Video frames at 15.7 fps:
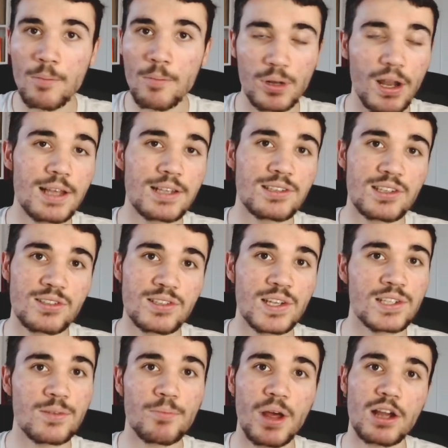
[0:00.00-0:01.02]
players this
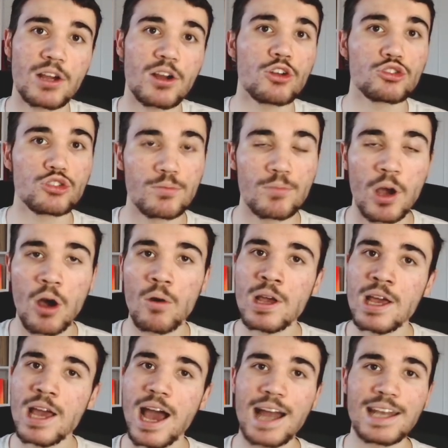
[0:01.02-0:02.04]
season by a country mile,
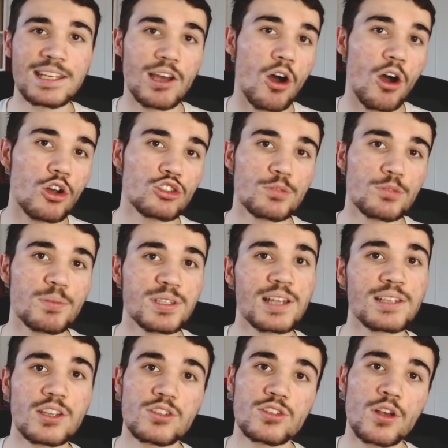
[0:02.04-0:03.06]
and he one hundred percent
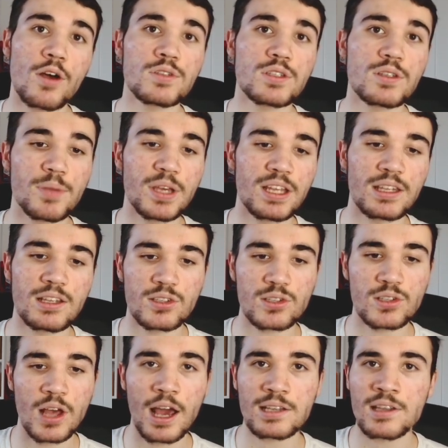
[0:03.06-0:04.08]
deserves to be in this
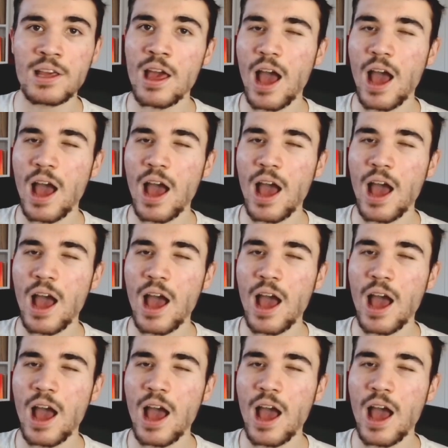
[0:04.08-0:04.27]
side.